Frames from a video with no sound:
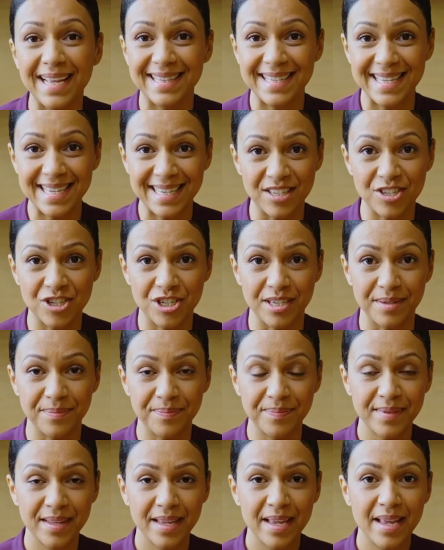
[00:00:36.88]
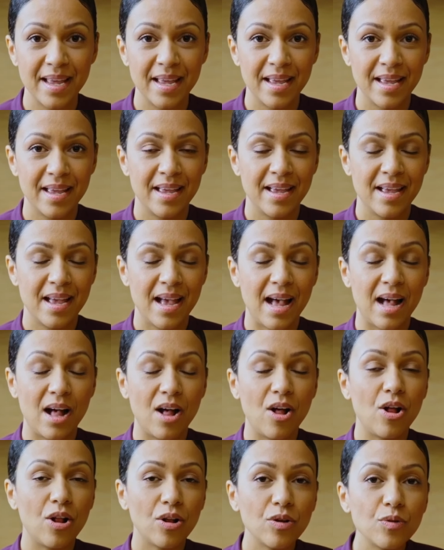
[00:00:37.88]
and itchy. I
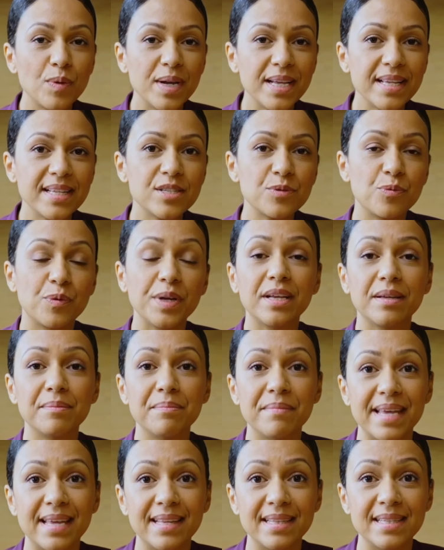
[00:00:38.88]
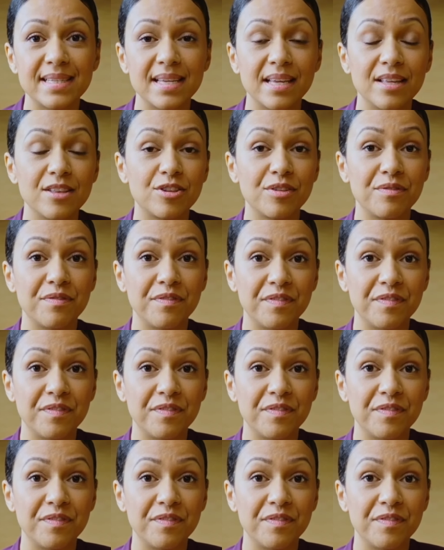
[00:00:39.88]
always recommend the